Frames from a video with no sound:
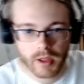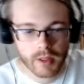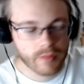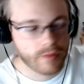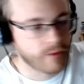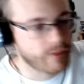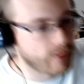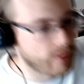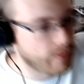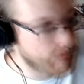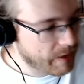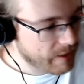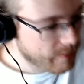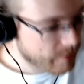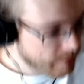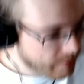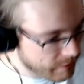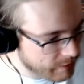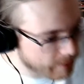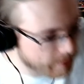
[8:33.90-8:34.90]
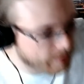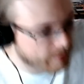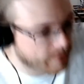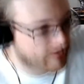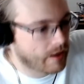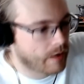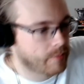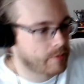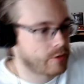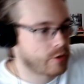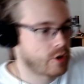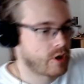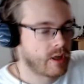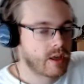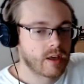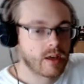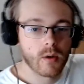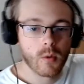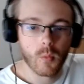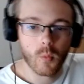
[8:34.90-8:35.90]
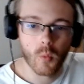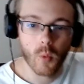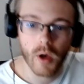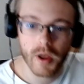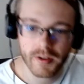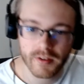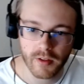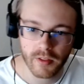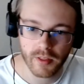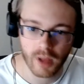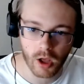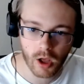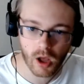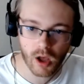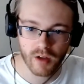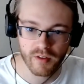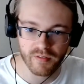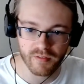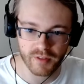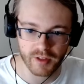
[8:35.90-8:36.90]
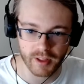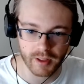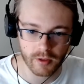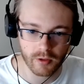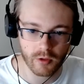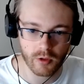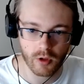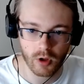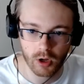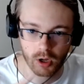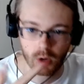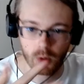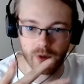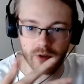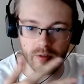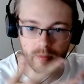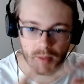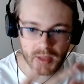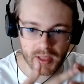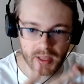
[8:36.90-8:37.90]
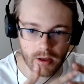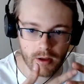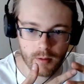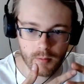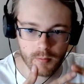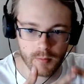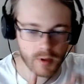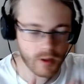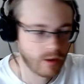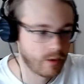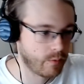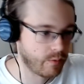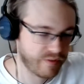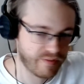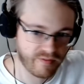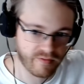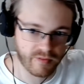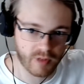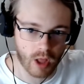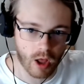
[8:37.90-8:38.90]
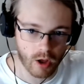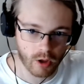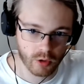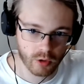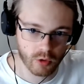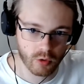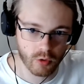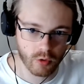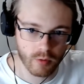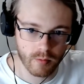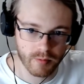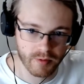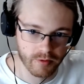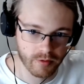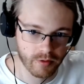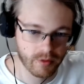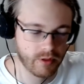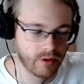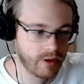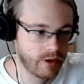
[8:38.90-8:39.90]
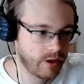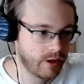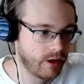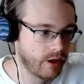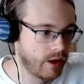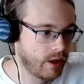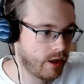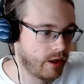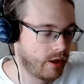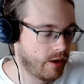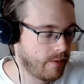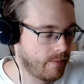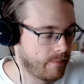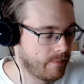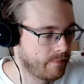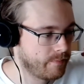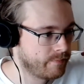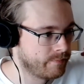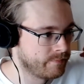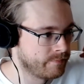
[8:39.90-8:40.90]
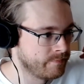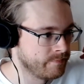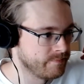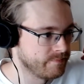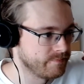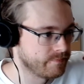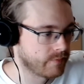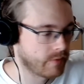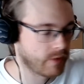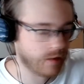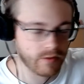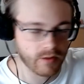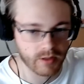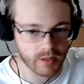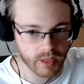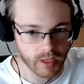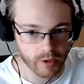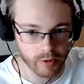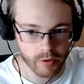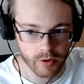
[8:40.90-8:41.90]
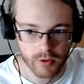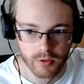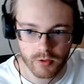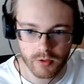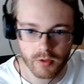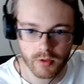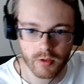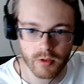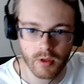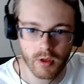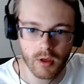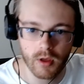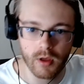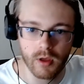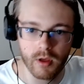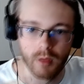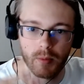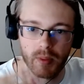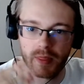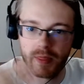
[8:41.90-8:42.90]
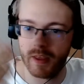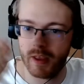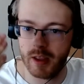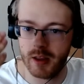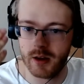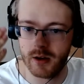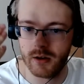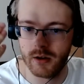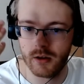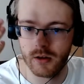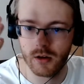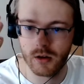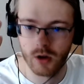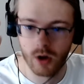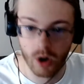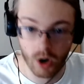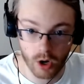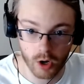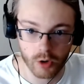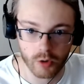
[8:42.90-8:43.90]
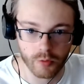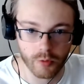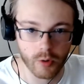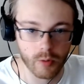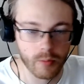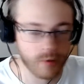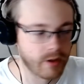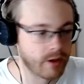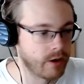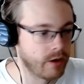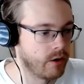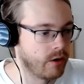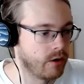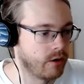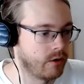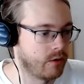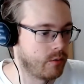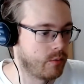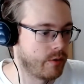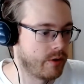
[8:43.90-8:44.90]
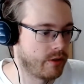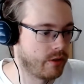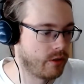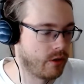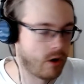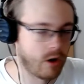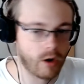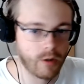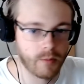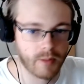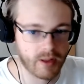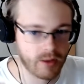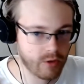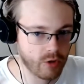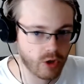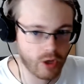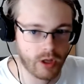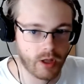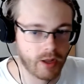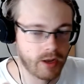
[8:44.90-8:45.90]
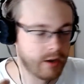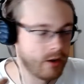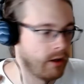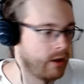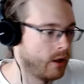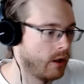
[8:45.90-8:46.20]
this is basically establishing what the conflicts are going to become. With Phlox group, the Yeagris, but then our group here with Armin, Jon,